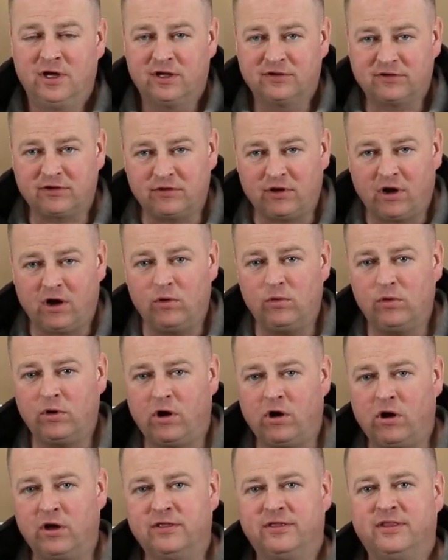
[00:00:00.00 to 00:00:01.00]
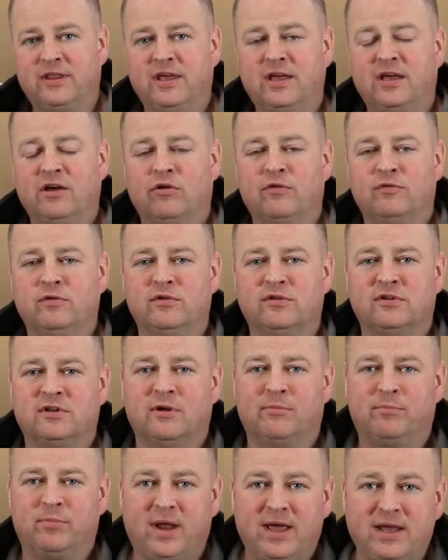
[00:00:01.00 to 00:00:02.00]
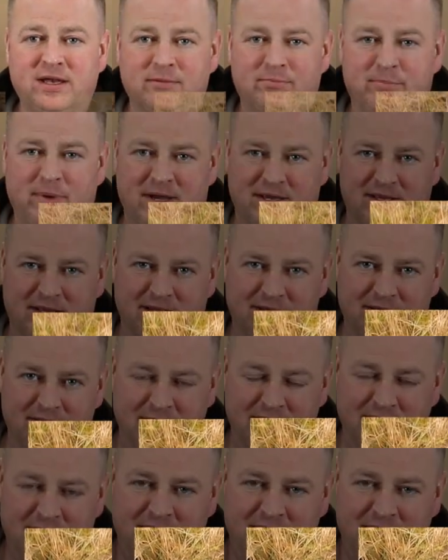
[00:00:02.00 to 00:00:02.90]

So the whole idea of using a bladed bucket